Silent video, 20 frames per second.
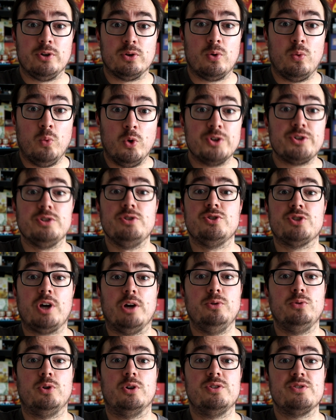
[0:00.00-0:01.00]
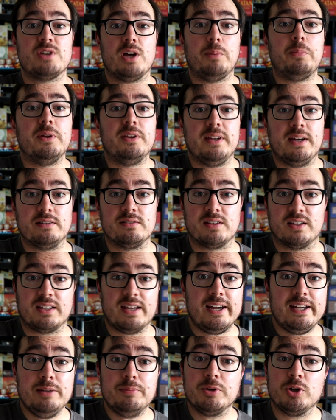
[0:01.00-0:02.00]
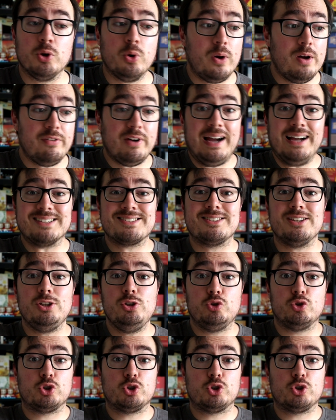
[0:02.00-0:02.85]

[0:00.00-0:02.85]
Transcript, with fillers: your wooden tokens up at the end of the game and whoever has the